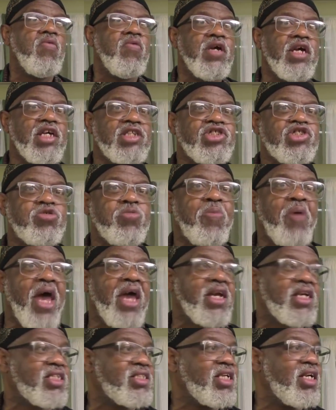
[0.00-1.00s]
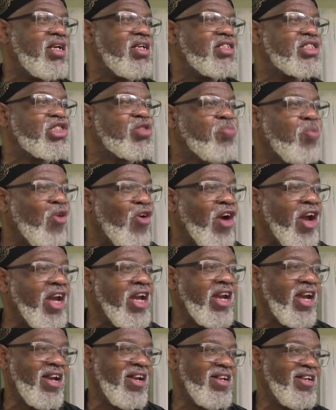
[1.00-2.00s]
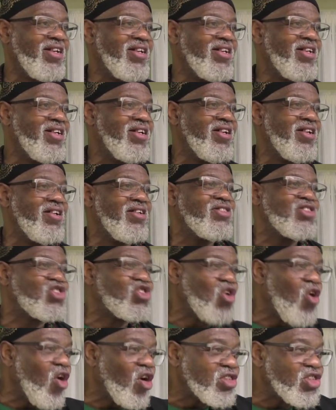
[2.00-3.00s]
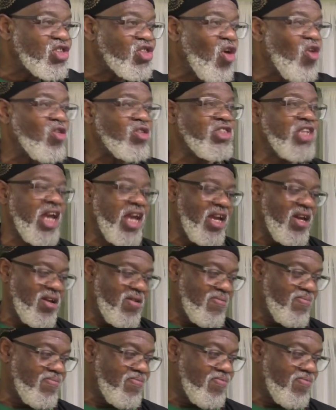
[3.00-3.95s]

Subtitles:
we expect spring, so-and-so day.